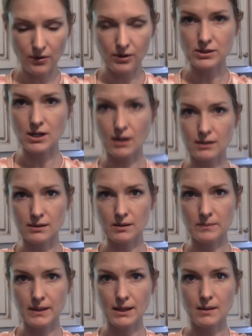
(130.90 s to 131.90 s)
to talk a
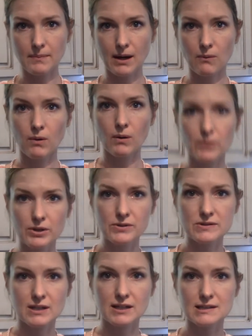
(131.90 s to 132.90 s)
little bit about what we're
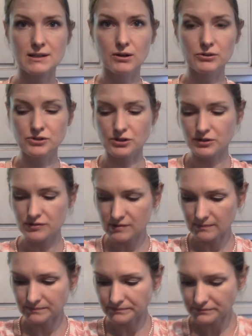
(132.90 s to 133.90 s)
using as
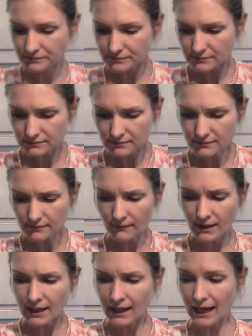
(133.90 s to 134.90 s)
cultures.
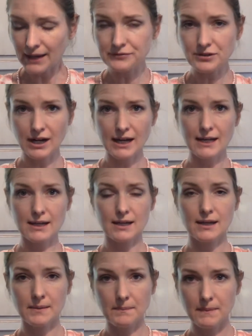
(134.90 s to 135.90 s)
I've tried
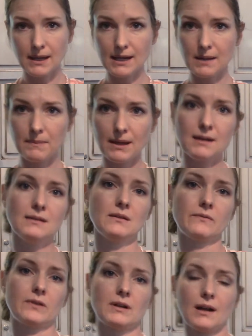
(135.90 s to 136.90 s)
many
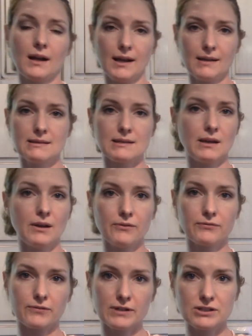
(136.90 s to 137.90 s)
different kinds
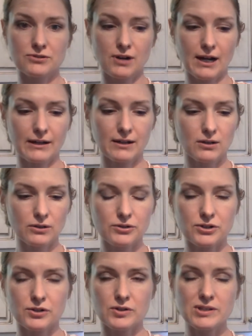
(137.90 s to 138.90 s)
of freeze-dried
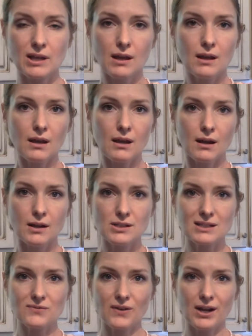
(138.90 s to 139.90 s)
cultures, and I
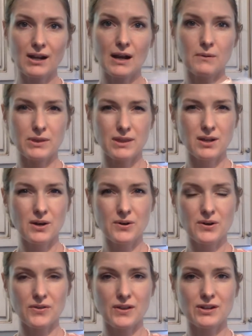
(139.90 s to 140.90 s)
just find out with the
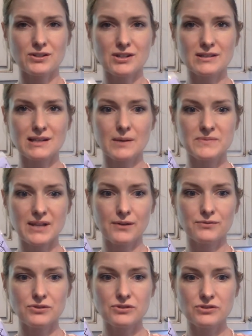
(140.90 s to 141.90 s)
yogurt that it just comes
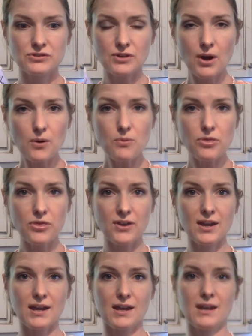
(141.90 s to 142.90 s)
out so
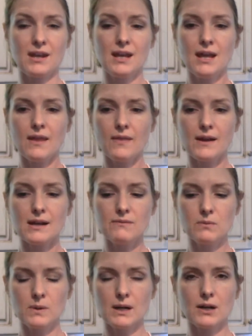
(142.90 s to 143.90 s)
thin that
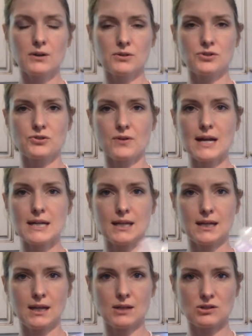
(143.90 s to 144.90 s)
even when I go to drain
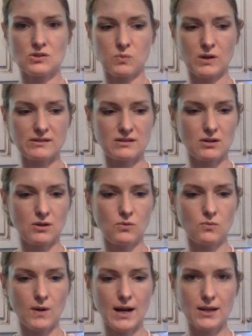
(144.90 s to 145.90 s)
it, it just wants to go
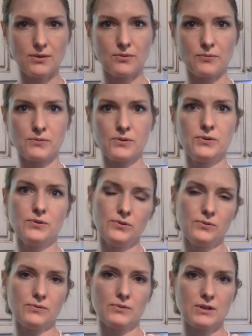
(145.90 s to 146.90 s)
right
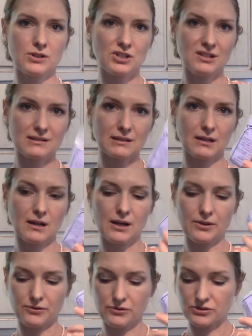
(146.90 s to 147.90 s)
through the
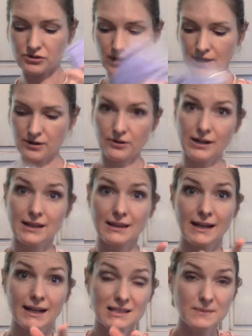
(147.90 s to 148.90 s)
cheesecloth or the strainer or
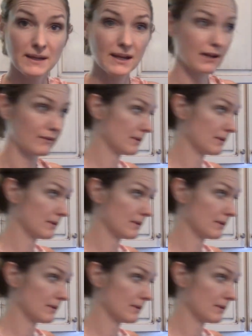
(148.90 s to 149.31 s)
anything. Speaking of, let me